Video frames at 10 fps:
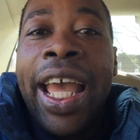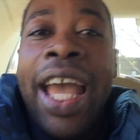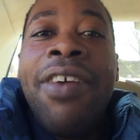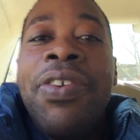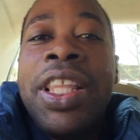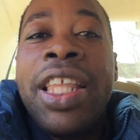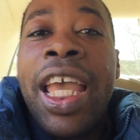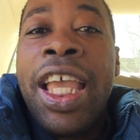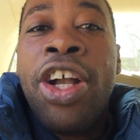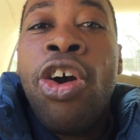Every
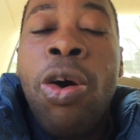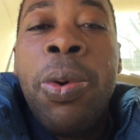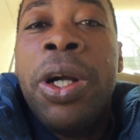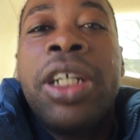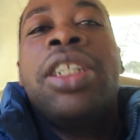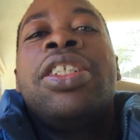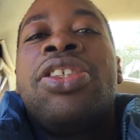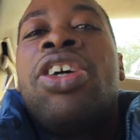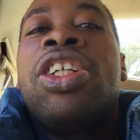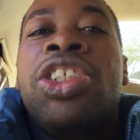day,
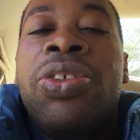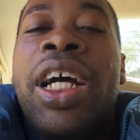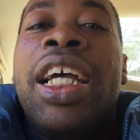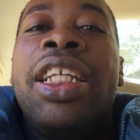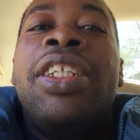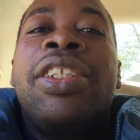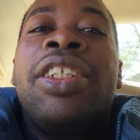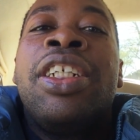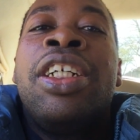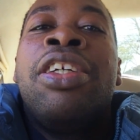co-workers are trying to
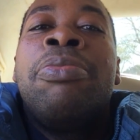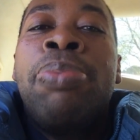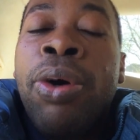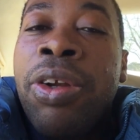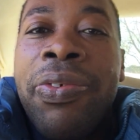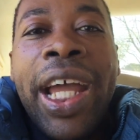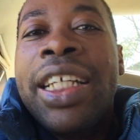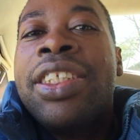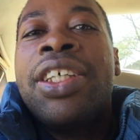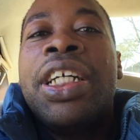pull
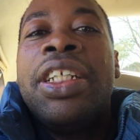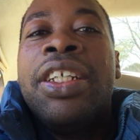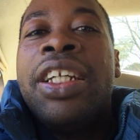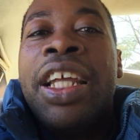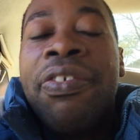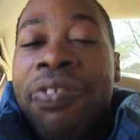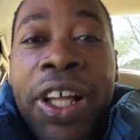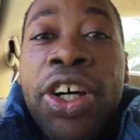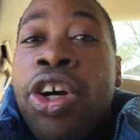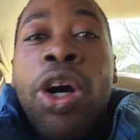ranks on their
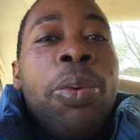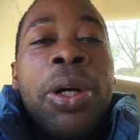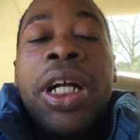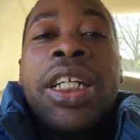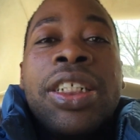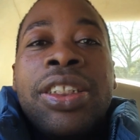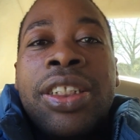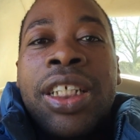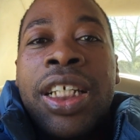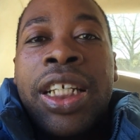fellow co-workers.
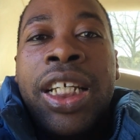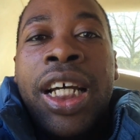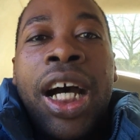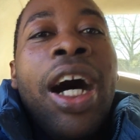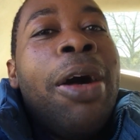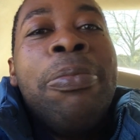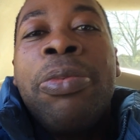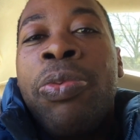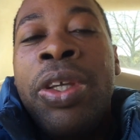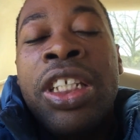
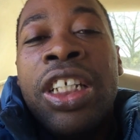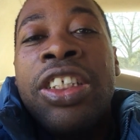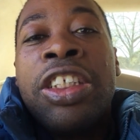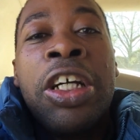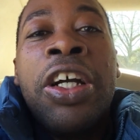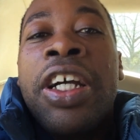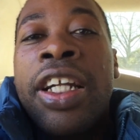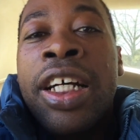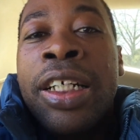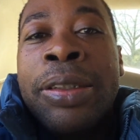We just heard
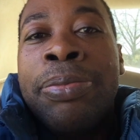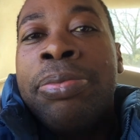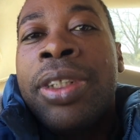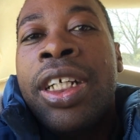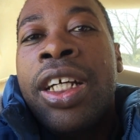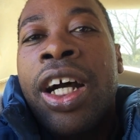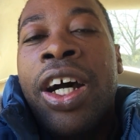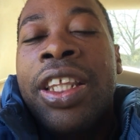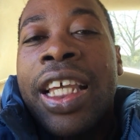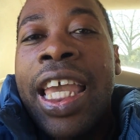on
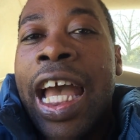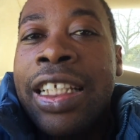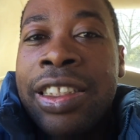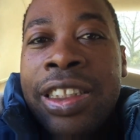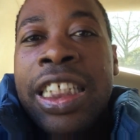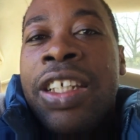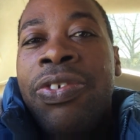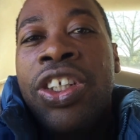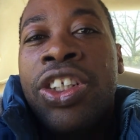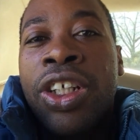the Castle
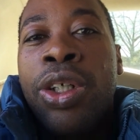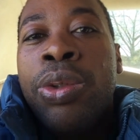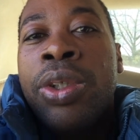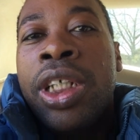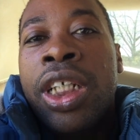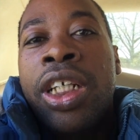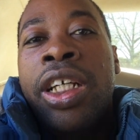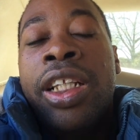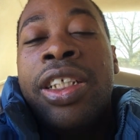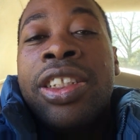TV show,
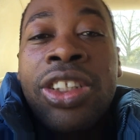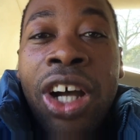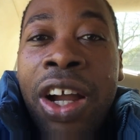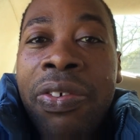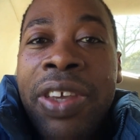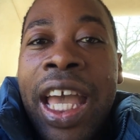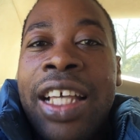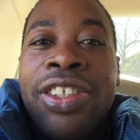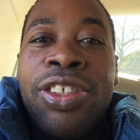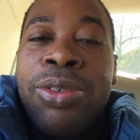the star of
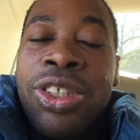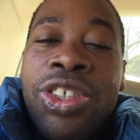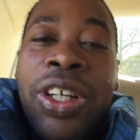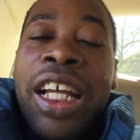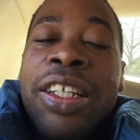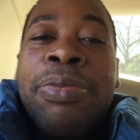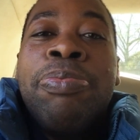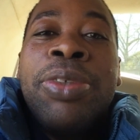Castle was trying to,